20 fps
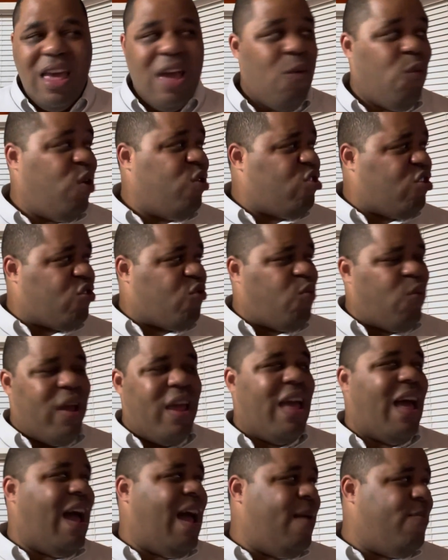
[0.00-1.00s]
We're just
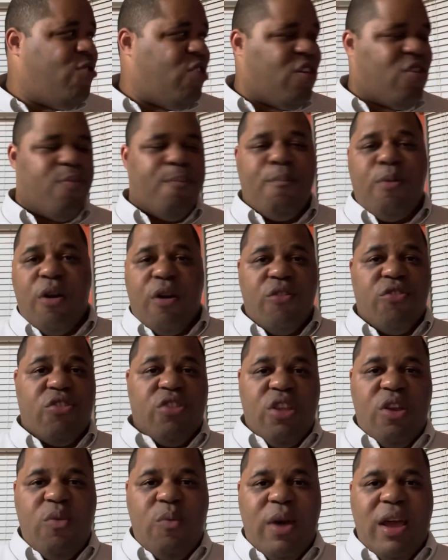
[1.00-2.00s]
I'm just
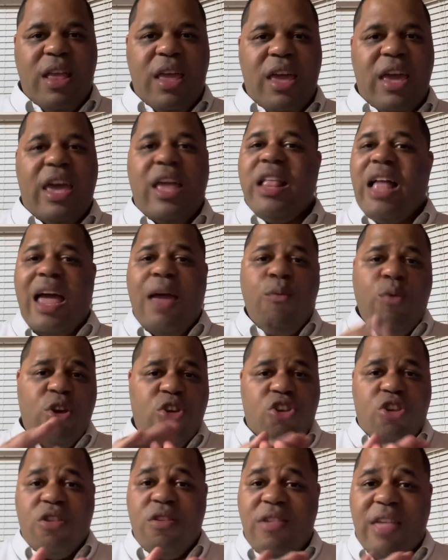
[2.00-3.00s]
personally waiting, and I
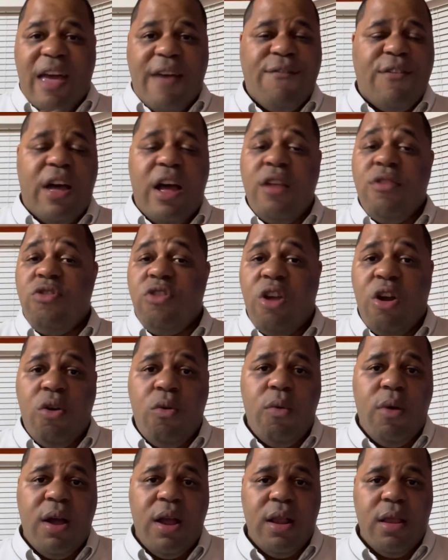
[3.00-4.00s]
wish death on no
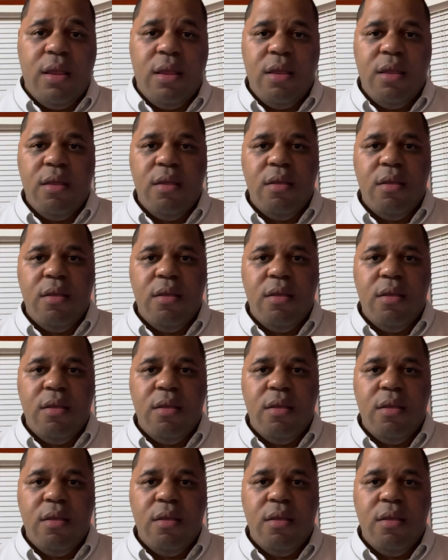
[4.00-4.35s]
one.